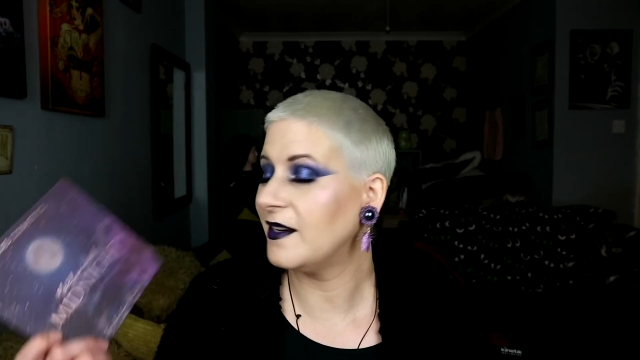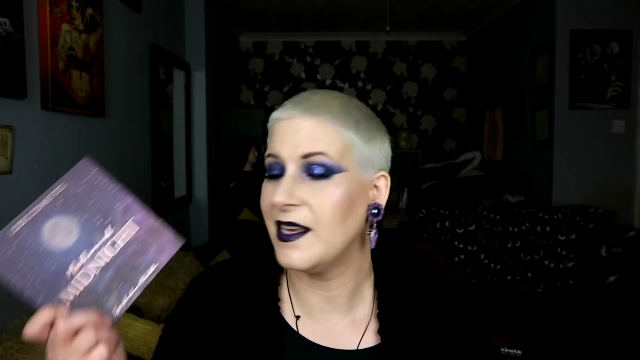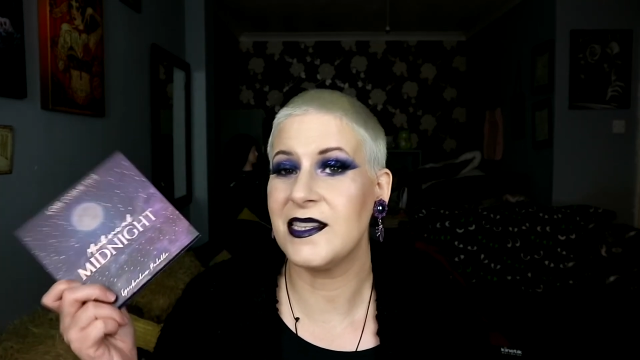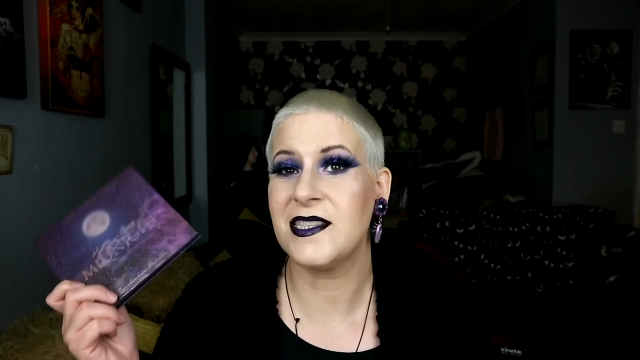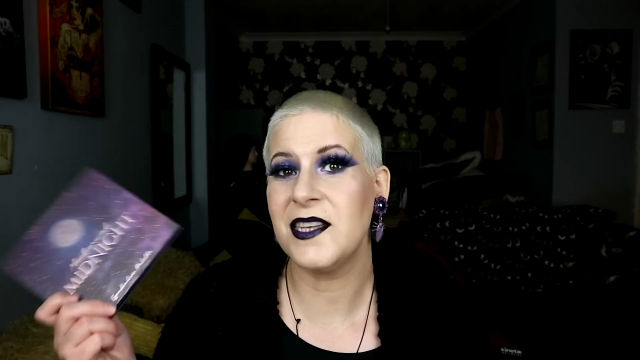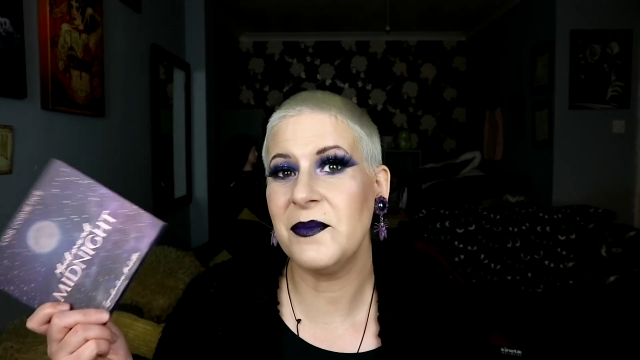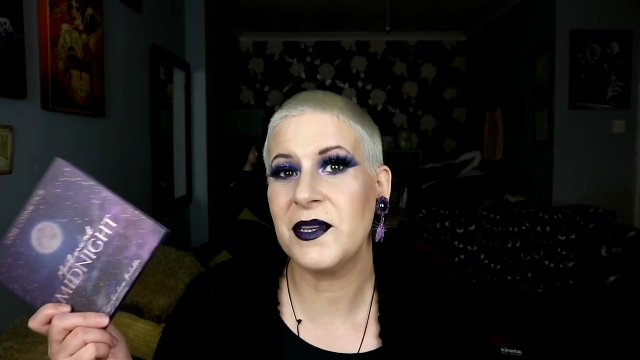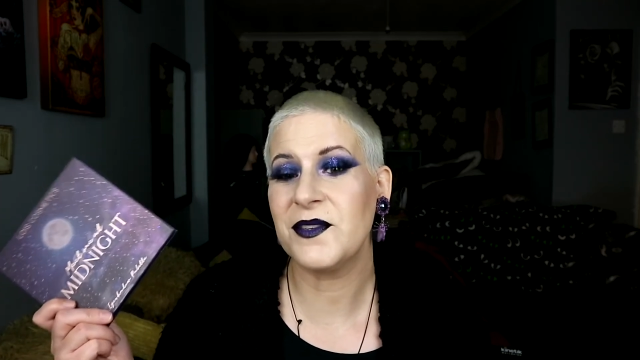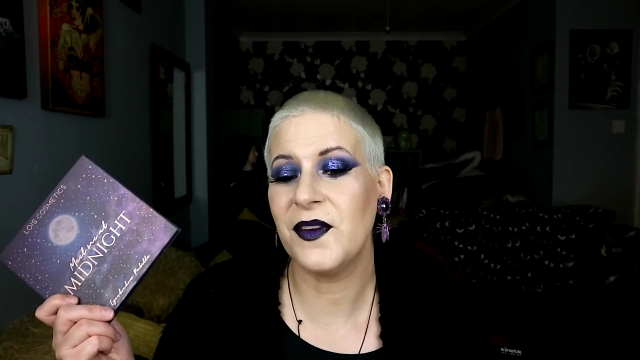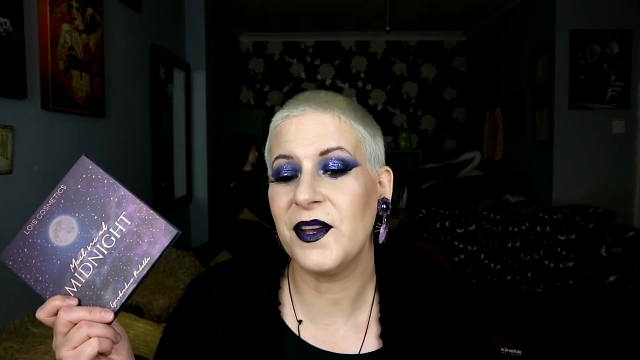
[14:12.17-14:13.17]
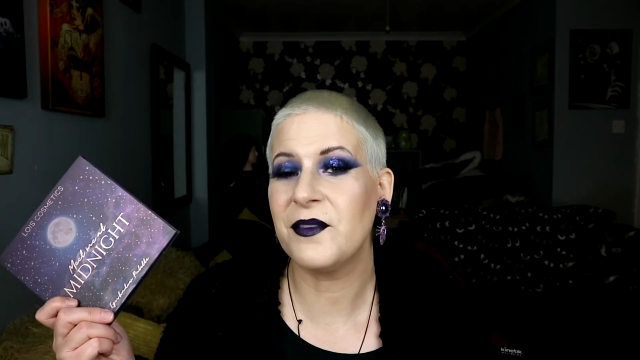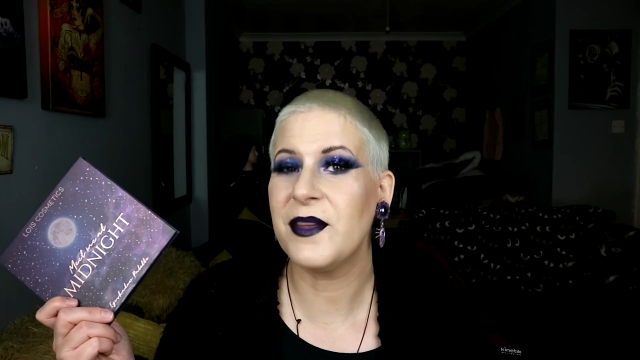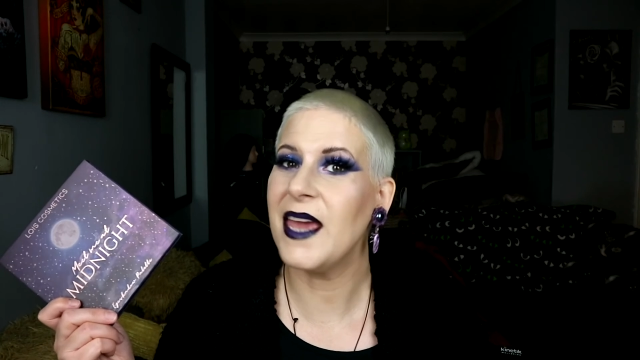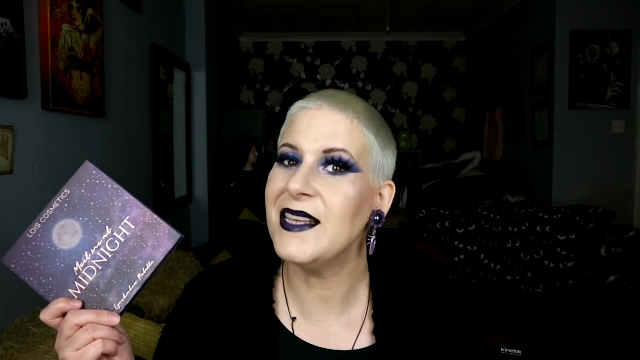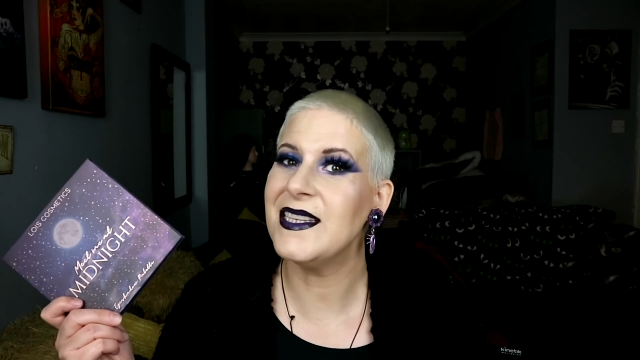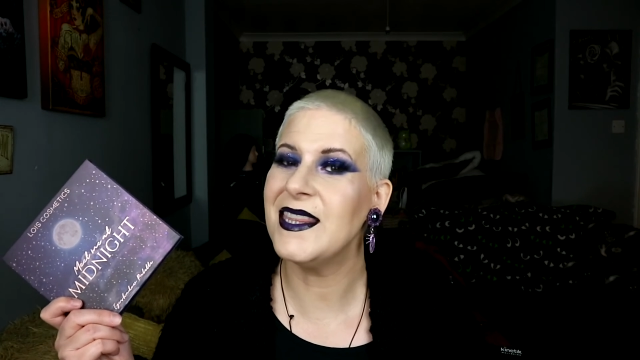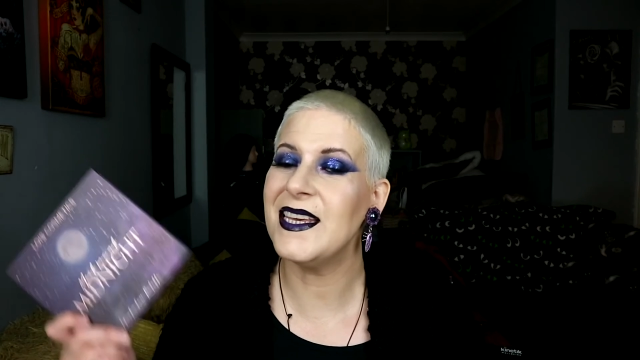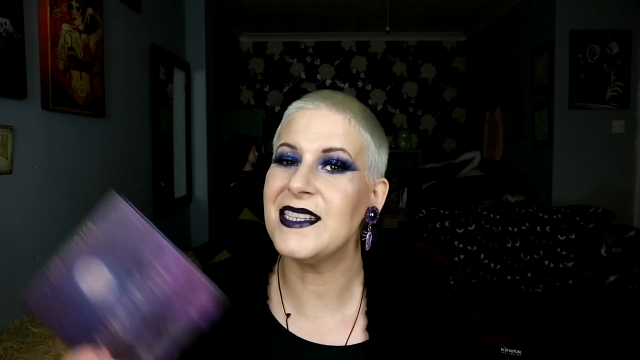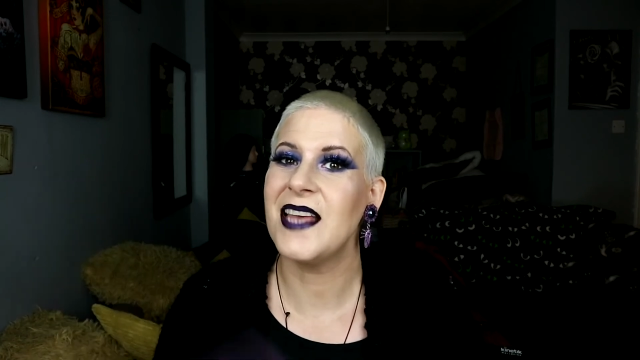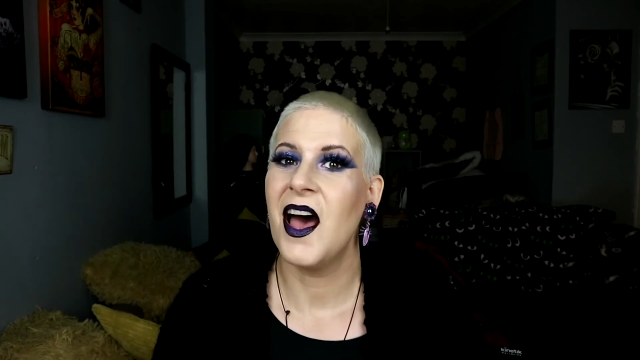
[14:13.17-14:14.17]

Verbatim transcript: I had so much fun creating this.